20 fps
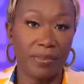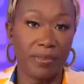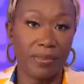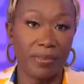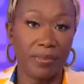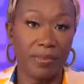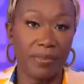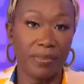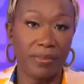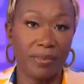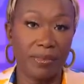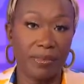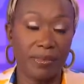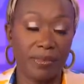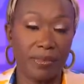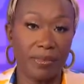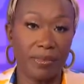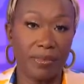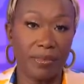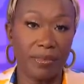
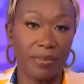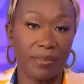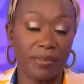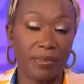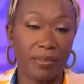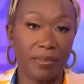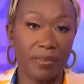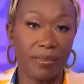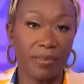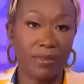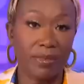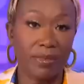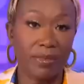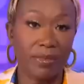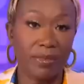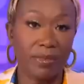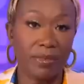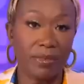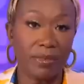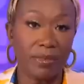
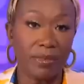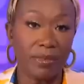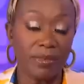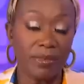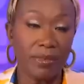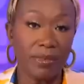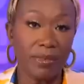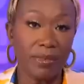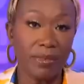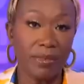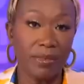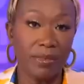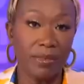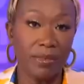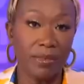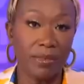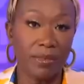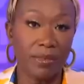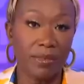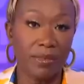
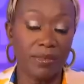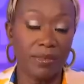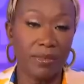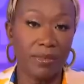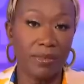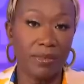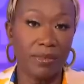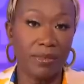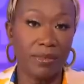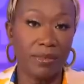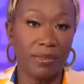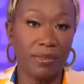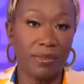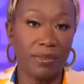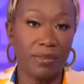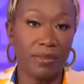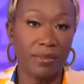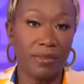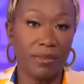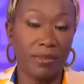
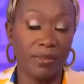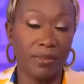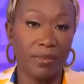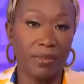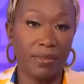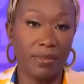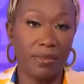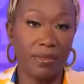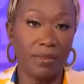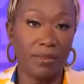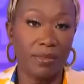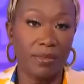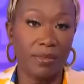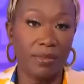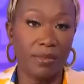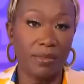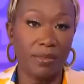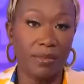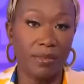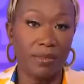
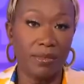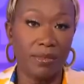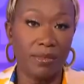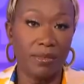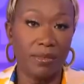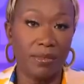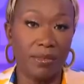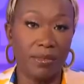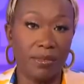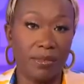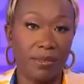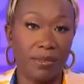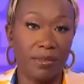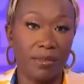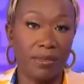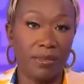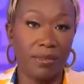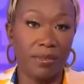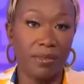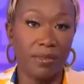
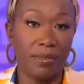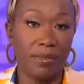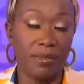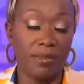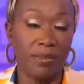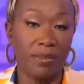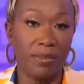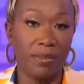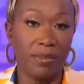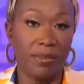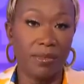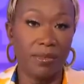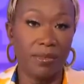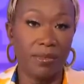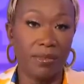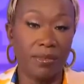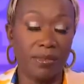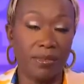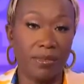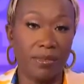
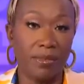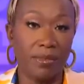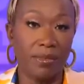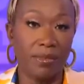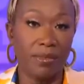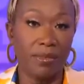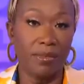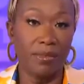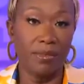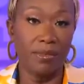No words are spoken by the person on screen.